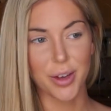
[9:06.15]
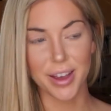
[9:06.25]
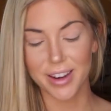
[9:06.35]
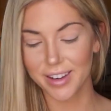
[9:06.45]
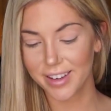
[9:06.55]

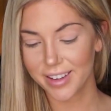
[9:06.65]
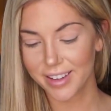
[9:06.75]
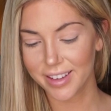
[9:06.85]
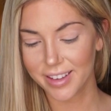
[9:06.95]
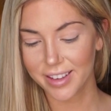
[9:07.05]
fun.
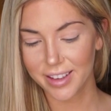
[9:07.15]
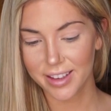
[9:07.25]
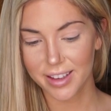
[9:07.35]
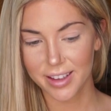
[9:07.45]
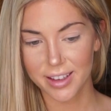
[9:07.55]

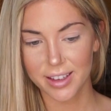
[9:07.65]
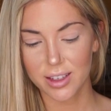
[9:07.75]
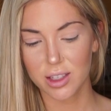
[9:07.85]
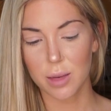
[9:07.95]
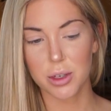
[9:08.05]

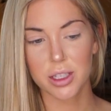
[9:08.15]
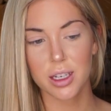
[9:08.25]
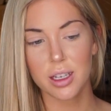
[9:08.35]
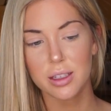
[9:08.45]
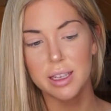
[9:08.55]
So I'm just
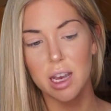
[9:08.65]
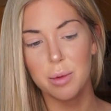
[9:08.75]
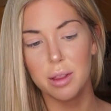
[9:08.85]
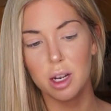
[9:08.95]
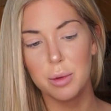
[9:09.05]
gonna
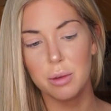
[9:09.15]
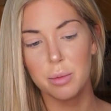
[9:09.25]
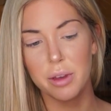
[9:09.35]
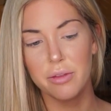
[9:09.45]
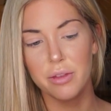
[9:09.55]
dab a little bit
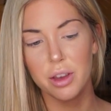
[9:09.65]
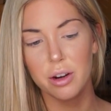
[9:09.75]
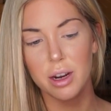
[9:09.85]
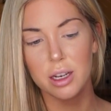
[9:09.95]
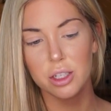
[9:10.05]
with my
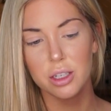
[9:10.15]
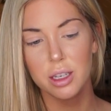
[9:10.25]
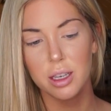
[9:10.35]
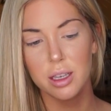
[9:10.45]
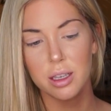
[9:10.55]
finger,
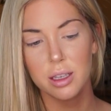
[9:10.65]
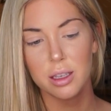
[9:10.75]
actually.